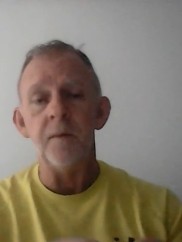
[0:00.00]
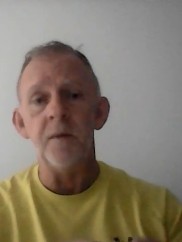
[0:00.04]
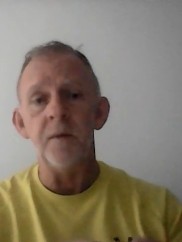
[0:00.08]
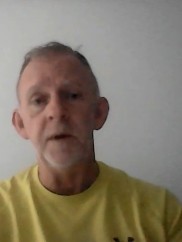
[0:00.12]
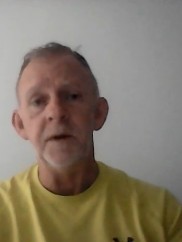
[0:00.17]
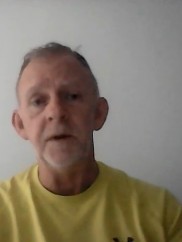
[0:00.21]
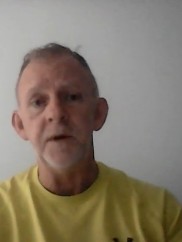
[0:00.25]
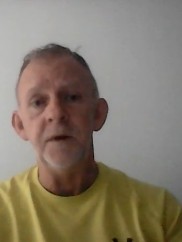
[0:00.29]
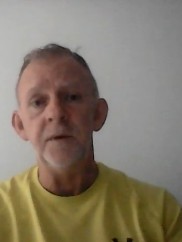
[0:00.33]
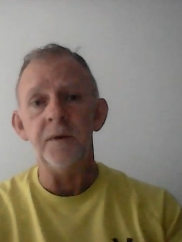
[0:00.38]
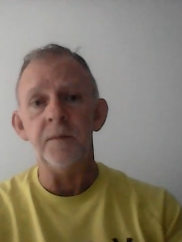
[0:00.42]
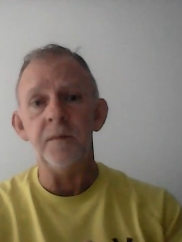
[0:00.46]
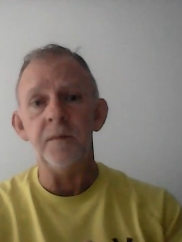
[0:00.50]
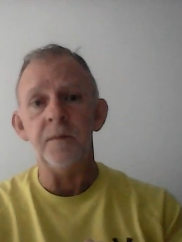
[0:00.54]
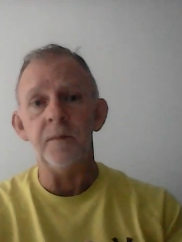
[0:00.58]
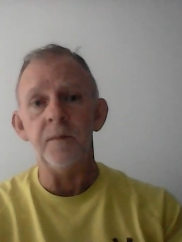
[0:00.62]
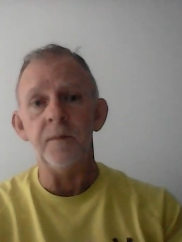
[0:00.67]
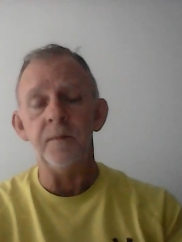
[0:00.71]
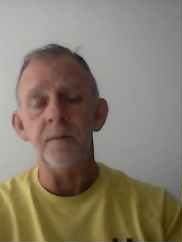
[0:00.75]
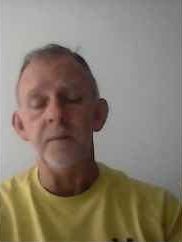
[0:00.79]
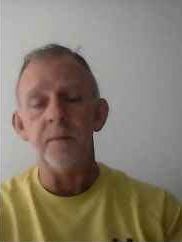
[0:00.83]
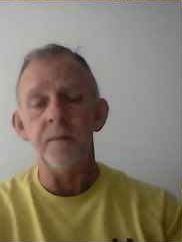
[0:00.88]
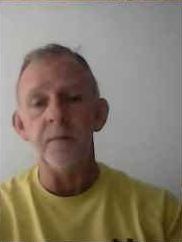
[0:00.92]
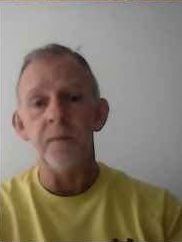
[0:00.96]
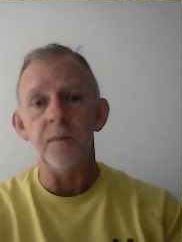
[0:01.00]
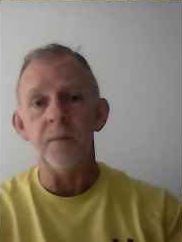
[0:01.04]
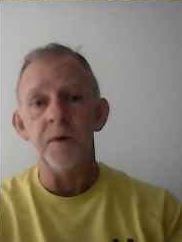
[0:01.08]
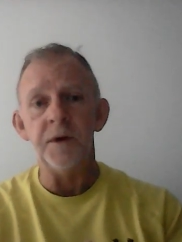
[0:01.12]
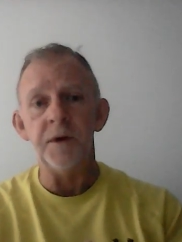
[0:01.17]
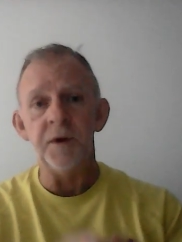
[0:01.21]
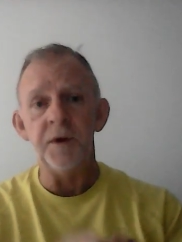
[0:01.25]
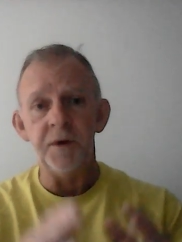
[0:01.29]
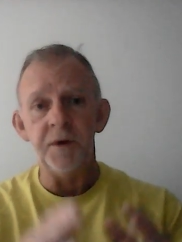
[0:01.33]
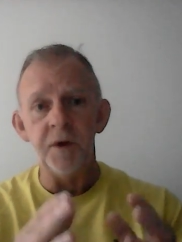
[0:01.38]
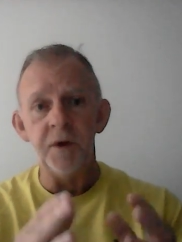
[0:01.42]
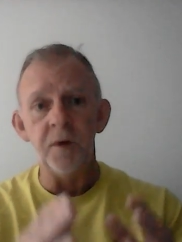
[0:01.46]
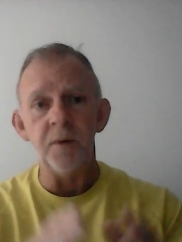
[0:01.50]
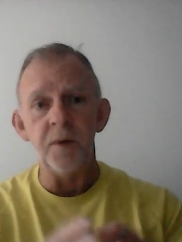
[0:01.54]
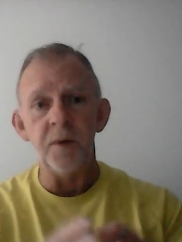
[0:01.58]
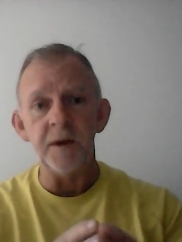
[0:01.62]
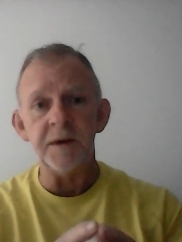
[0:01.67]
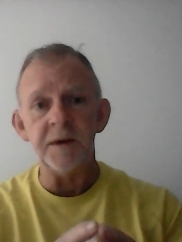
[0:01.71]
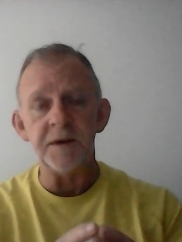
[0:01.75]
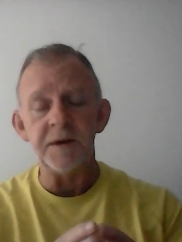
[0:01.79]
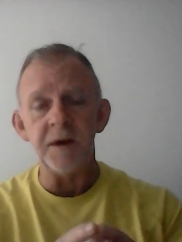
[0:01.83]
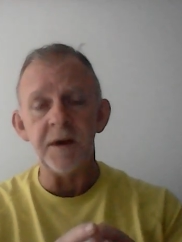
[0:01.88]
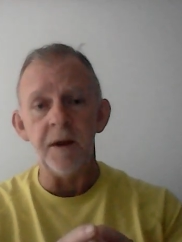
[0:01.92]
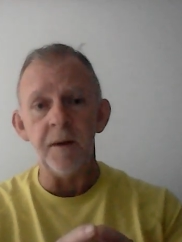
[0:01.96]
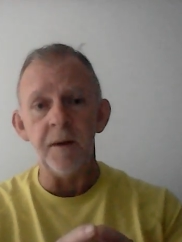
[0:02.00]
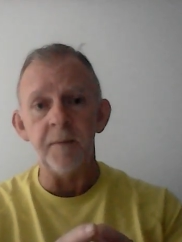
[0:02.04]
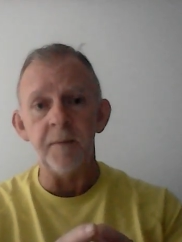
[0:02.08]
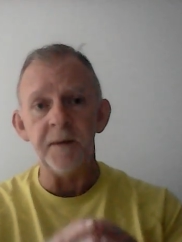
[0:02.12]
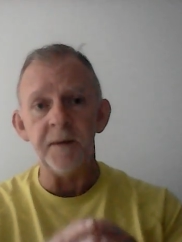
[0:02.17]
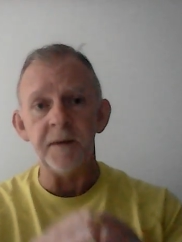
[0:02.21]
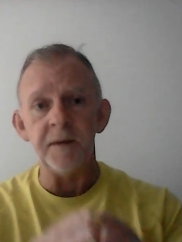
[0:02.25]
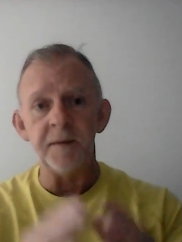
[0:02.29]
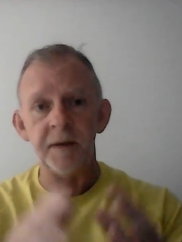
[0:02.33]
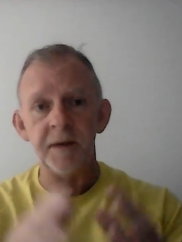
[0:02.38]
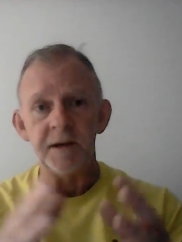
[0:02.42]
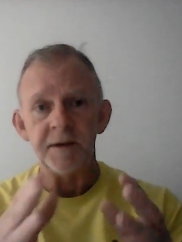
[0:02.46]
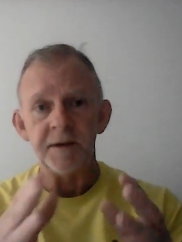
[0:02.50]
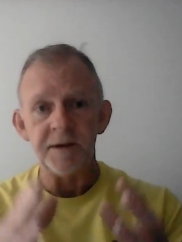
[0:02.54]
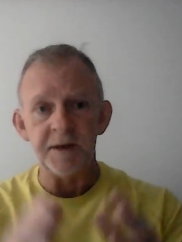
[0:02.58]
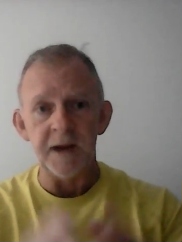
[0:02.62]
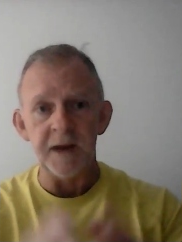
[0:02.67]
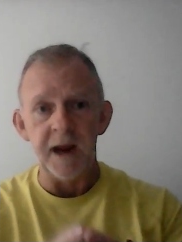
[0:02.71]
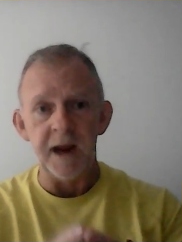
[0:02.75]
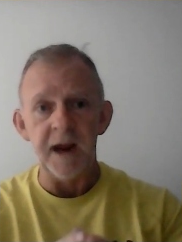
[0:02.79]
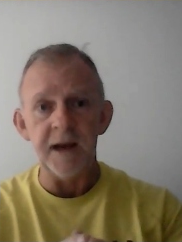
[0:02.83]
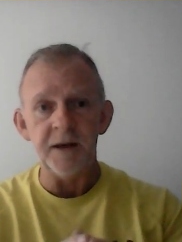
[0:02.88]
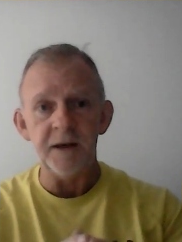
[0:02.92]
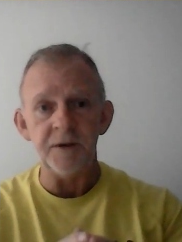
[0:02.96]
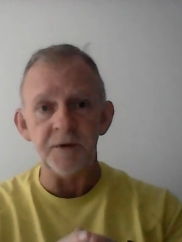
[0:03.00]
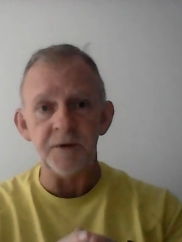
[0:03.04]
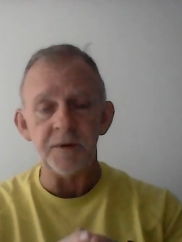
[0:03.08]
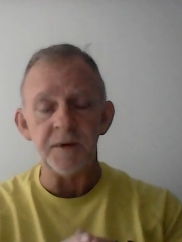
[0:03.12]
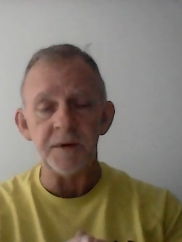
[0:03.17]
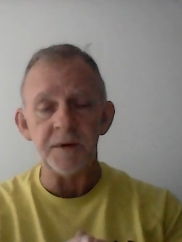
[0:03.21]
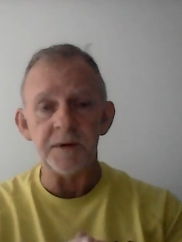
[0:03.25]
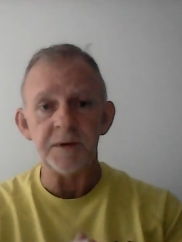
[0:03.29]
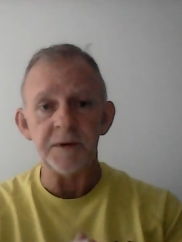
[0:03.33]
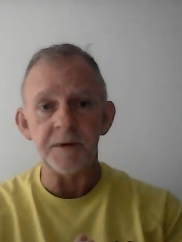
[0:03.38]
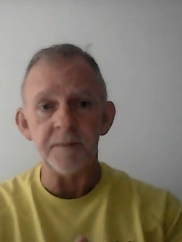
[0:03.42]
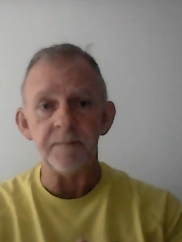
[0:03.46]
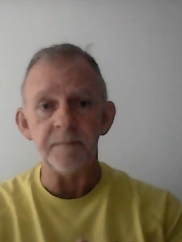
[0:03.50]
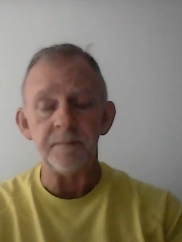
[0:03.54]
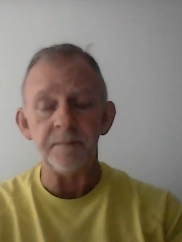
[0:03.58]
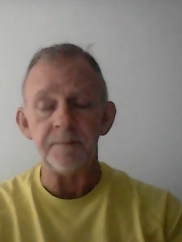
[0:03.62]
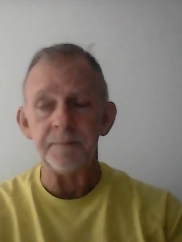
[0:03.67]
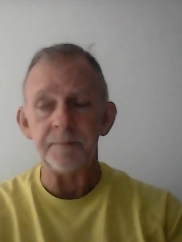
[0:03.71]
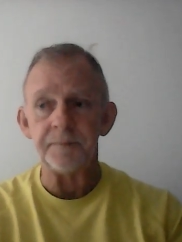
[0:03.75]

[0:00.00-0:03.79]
when you when you're doing something that's dangerous,